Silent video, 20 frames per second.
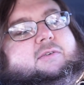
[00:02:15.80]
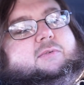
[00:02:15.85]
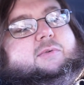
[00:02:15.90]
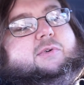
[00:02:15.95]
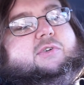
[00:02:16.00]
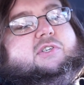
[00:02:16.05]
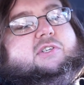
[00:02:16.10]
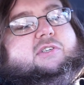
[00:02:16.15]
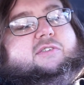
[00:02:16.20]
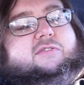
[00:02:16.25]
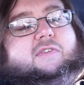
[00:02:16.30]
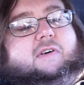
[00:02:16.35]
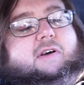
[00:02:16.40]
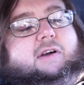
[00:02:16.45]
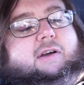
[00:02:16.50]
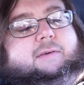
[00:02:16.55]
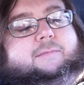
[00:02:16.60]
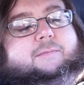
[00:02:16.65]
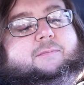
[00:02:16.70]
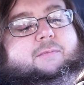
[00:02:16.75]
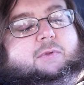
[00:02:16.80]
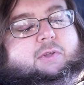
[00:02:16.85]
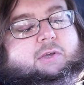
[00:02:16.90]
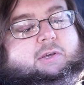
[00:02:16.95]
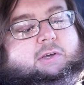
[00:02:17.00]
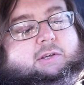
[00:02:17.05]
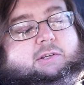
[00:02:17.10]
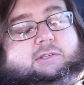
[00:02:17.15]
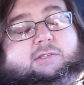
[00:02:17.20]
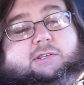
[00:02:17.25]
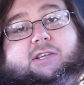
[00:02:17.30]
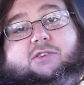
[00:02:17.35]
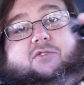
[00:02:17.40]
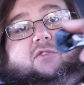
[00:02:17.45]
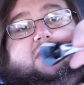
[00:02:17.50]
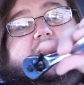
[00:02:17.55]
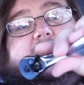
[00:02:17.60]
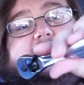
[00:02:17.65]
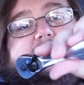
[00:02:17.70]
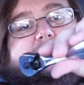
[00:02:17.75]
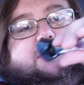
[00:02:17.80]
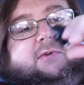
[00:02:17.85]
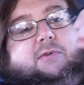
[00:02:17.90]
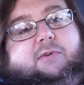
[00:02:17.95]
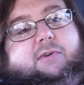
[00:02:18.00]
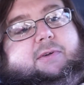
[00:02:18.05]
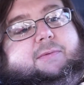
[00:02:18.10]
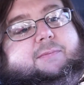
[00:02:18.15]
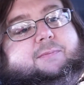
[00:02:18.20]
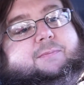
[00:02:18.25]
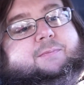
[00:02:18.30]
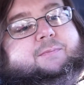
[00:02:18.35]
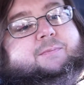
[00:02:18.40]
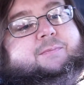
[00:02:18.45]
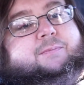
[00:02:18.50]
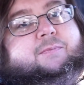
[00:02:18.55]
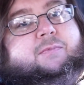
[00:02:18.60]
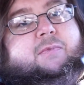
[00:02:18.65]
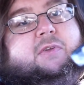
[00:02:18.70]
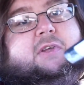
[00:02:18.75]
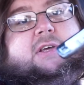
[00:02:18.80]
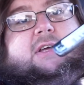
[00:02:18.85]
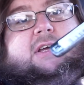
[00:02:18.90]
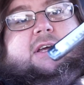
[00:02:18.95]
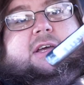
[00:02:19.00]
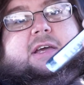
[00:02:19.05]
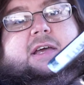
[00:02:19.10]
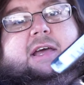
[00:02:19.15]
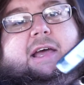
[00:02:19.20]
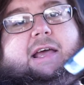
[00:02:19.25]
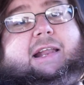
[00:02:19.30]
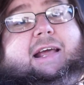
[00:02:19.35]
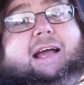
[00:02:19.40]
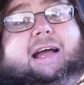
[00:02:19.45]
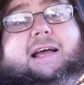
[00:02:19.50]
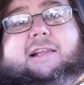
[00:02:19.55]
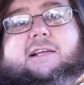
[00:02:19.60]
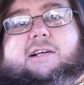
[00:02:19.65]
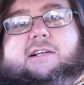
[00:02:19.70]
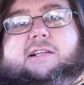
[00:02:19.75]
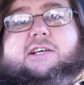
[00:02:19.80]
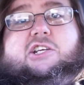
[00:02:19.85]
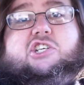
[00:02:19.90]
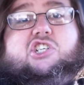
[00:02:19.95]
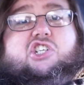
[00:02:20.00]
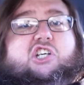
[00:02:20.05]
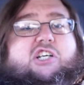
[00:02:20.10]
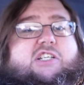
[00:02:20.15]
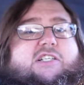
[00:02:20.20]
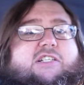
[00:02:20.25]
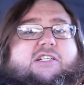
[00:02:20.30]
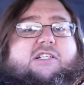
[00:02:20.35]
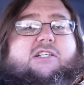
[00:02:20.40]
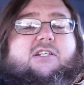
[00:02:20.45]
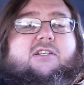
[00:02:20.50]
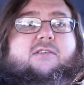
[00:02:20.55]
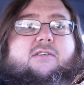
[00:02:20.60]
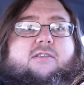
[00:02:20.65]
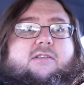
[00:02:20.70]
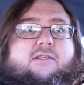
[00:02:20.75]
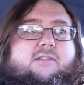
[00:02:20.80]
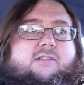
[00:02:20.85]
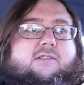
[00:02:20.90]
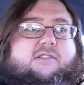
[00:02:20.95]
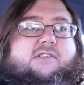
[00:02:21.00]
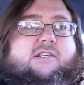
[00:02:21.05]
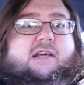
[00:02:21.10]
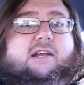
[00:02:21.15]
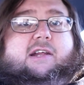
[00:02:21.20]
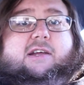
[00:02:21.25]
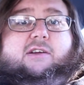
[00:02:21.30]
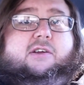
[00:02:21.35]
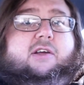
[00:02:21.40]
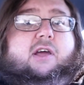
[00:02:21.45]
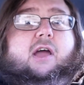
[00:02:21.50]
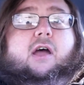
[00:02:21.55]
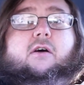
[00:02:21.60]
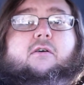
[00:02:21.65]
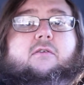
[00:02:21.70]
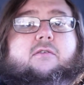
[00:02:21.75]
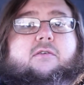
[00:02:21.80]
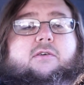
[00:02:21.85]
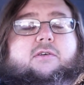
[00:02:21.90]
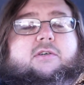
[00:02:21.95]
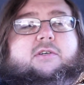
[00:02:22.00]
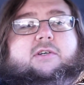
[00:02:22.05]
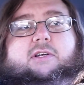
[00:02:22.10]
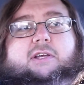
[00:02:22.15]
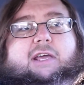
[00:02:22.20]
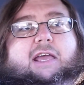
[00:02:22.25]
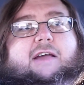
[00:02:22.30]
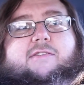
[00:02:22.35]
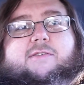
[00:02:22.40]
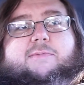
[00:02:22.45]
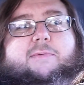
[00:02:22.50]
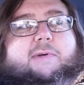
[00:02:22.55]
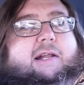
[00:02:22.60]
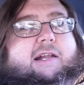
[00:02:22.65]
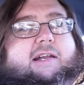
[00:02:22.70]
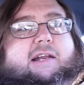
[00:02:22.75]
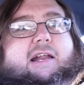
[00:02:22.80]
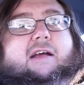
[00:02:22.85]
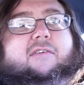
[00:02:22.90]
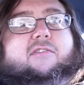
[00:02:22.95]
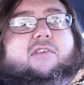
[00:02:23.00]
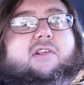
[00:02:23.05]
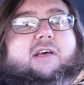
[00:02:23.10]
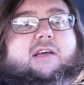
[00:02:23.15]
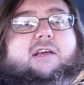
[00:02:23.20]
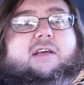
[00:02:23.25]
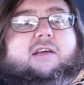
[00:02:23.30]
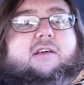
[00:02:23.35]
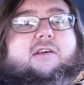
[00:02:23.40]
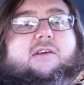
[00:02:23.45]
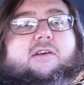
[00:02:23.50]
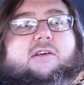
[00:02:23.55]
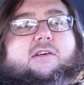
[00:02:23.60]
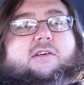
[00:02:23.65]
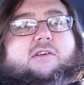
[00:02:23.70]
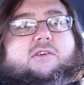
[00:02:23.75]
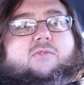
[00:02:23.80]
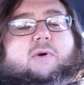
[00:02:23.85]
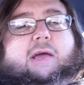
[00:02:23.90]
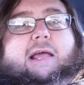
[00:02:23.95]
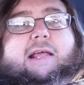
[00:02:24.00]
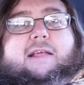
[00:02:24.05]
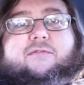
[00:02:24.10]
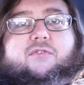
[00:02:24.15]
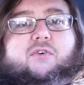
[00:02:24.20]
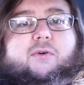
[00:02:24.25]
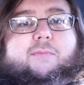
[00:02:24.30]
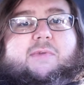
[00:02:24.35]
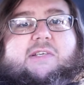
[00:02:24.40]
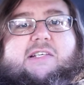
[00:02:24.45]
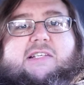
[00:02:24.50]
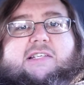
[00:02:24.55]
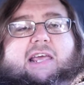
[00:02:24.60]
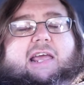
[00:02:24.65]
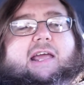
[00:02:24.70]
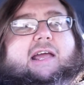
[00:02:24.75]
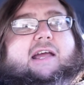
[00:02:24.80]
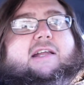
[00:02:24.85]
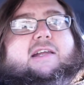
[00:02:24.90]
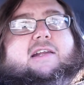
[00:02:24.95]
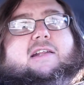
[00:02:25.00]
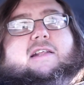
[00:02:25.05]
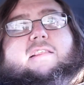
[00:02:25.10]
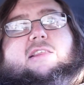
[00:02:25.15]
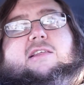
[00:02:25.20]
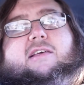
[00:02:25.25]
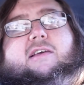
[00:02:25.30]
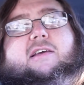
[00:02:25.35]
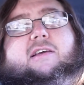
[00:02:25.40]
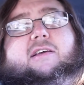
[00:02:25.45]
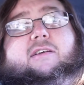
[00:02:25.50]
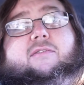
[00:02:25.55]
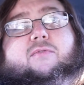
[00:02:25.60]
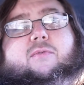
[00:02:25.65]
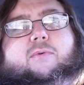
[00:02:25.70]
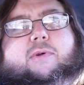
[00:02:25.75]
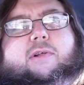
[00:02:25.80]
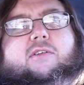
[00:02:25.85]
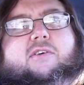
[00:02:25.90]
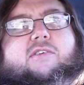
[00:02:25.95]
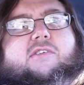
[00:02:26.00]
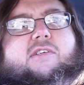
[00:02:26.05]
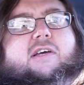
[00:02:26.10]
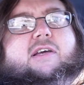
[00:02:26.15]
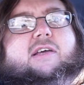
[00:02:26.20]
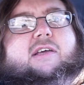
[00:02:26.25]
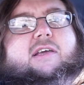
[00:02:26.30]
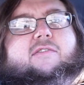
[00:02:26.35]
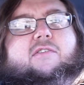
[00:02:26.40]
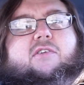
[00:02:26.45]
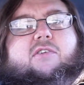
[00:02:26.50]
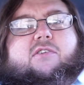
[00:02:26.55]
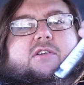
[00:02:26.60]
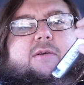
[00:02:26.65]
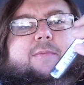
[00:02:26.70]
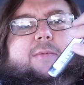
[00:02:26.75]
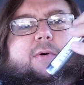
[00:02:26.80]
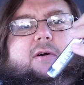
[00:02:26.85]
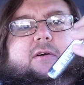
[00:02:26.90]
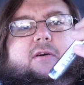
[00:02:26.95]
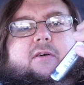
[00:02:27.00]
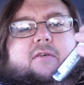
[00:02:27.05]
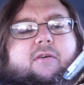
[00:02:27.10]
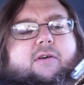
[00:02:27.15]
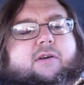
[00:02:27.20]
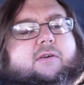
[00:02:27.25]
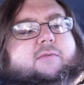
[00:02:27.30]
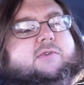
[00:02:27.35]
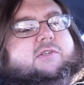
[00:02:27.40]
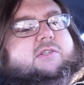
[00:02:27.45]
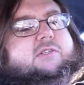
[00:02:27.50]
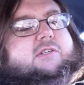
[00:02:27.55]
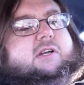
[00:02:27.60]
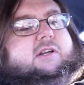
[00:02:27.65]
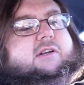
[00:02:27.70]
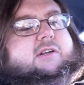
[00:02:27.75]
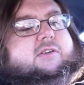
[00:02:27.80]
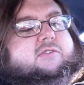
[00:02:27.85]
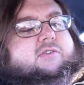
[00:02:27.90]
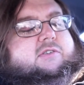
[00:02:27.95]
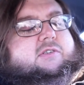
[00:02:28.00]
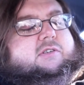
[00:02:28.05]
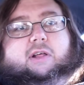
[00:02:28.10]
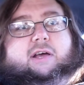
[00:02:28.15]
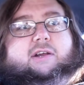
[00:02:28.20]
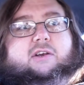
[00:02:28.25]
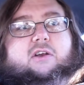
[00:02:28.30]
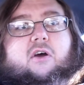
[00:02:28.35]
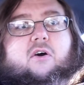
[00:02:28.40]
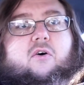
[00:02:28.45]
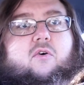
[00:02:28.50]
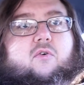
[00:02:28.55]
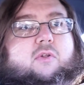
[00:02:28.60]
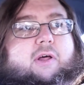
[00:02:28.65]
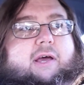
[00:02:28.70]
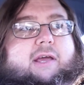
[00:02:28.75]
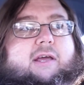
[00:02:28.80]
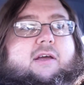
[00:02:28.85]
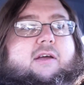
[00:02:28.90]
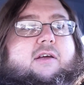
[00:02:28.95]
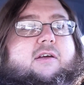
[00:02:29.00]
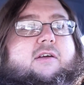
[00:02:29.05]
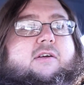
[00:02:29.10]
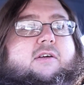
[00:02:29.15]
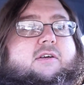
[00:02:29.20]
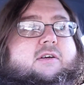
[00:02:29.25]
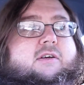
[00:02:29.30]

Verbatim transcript: which is fine. It says Craftsman on it, and the guy literally just said, "Here you go." Gave it to me. I didn't have to like wait for him to scan anything from what it looks like, even though there's a barcode on here, which is kind of interesting. Like, no, like,